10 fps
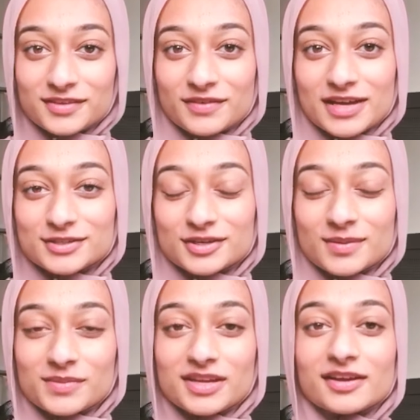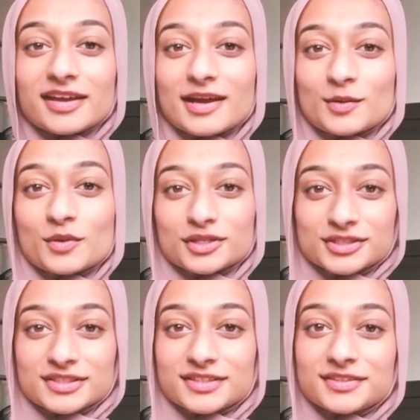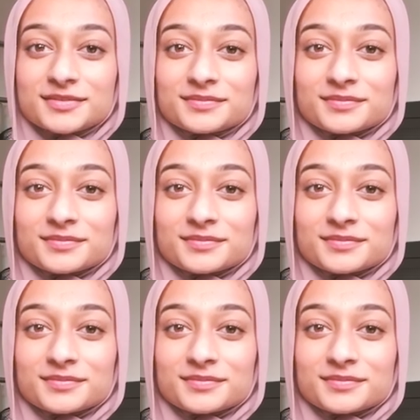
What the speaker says: Advisory Committee at CAIR Washington.